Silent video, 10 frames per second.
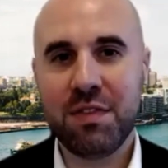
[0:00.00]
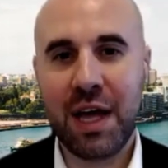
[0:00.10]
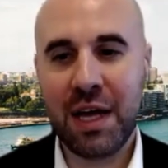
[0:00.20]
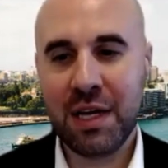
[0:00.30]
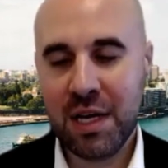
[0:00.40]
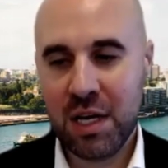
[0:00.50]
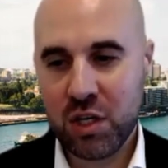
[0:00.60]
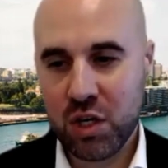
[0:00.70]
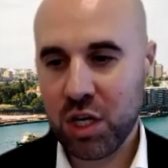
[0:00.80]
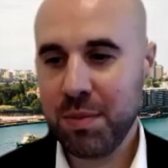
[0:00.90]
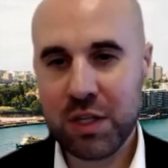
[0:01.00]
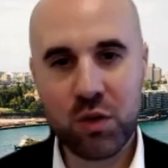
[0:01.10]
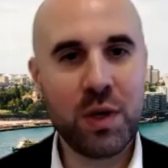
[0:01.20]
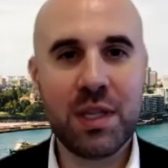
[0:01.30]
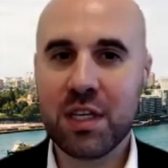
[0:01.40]
that you're going to be
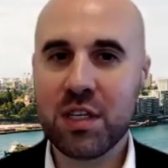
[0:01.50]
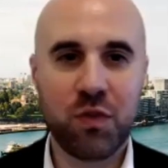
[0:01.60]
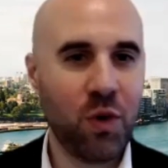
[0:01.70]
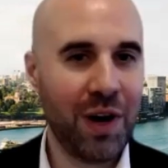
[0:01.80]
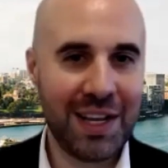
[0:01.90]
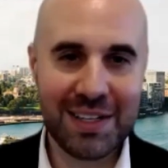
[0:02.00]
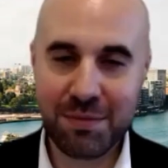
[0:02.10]
doing this for,